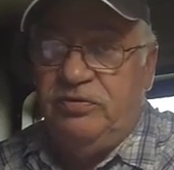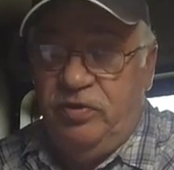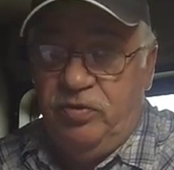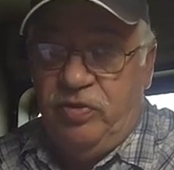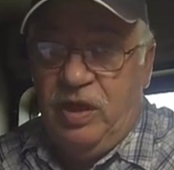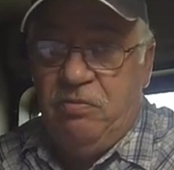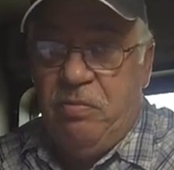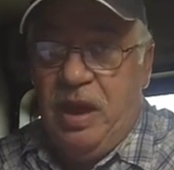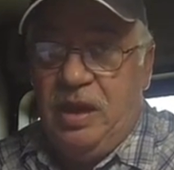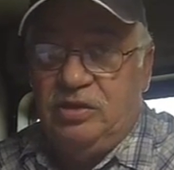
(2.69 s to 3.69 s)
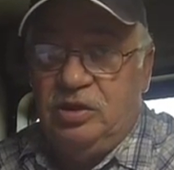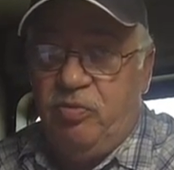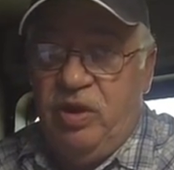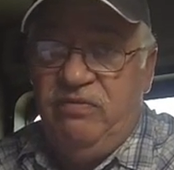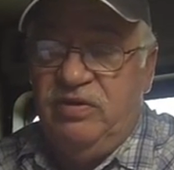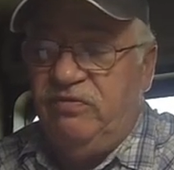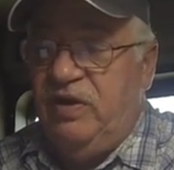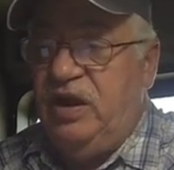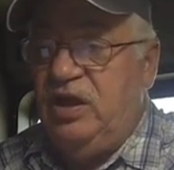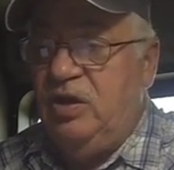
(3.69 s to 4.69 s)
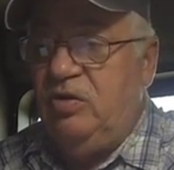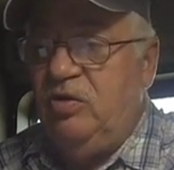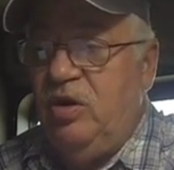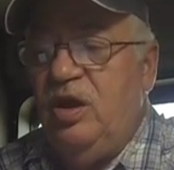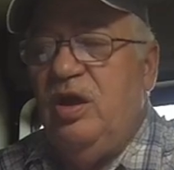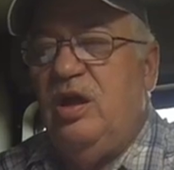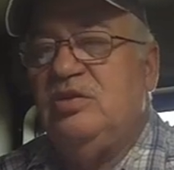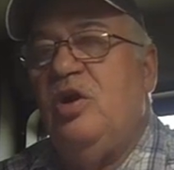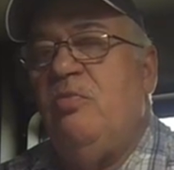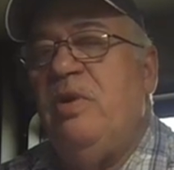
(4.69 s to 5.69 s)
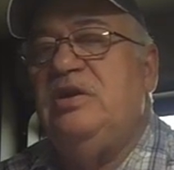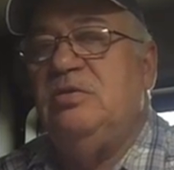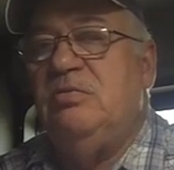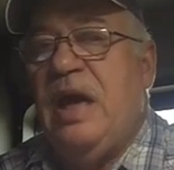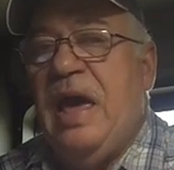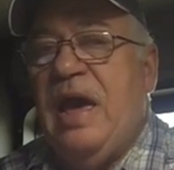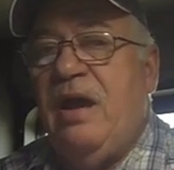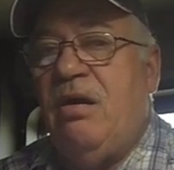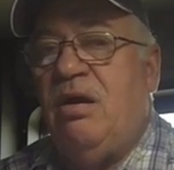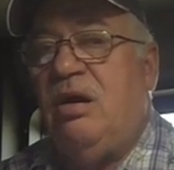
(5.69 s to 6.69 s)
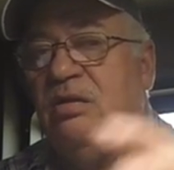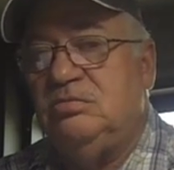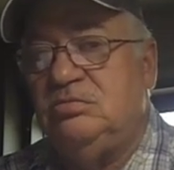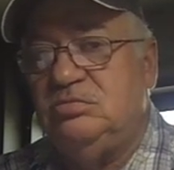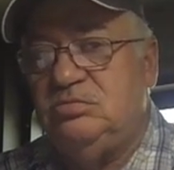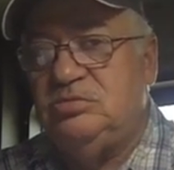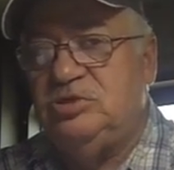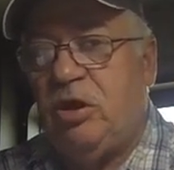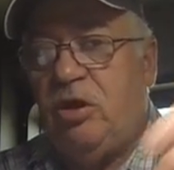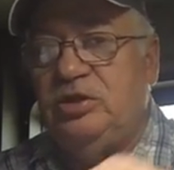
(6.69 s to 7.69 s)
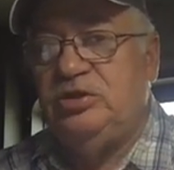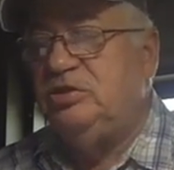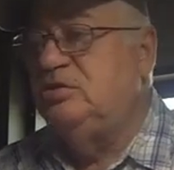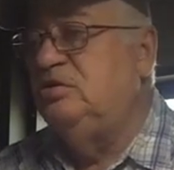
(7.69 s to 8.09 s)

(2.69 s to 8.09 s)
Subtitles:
If you'll think back to a previous video, there's going to be some add-on charges